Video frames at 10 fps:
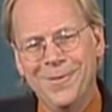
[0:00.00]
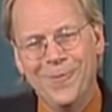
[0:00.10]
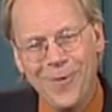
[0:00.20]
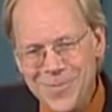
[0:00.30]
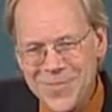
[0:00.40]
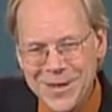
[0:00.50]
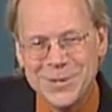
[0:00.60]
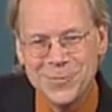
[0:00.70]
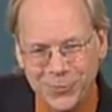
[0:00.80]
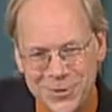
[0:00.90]
What
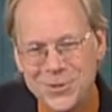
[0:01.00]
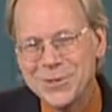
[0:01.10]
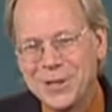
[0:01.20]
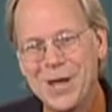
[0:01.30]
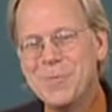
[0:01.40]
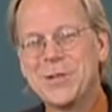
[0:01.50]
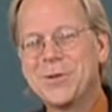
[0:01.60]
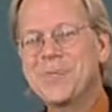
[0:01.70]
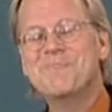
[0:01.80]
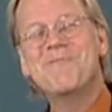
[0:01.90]
makes the prisoner's dilemma
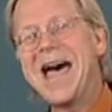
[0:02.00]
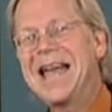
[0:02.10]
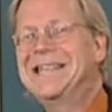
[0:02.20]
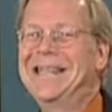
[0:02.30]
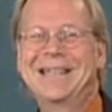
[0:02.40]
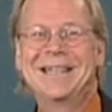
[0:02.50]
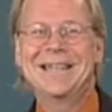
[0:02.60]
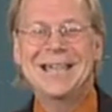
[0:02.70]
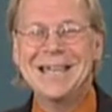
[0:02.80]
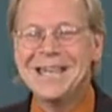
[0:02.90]
so maddening
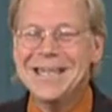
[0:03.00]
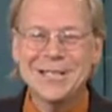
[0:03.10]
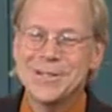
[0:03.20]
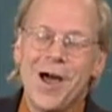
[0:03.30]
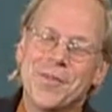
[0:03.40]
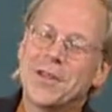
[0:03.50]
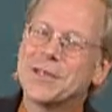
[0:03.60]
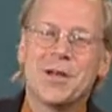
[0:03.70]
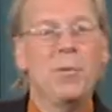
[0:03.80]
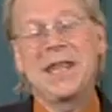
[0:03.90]
is not that
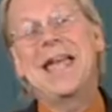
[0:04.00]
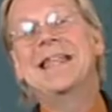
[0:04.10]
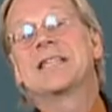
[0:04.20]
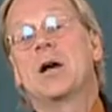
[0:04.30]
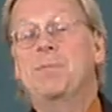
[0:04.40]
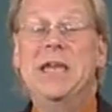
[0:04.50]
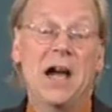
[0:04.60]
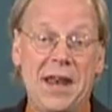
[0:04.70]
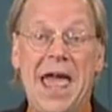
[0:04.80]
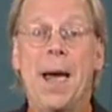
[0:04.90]
somebody ends up being
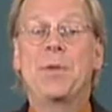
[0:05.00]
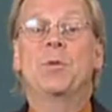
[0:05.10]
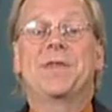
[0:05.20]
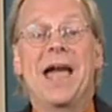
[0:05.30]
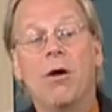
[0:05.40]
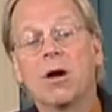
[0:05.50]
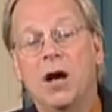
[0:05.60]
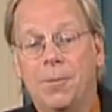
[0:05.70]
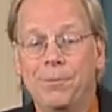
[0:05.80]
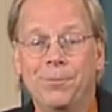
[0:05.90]
unhappy with the
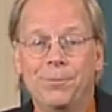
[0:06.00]
outcome.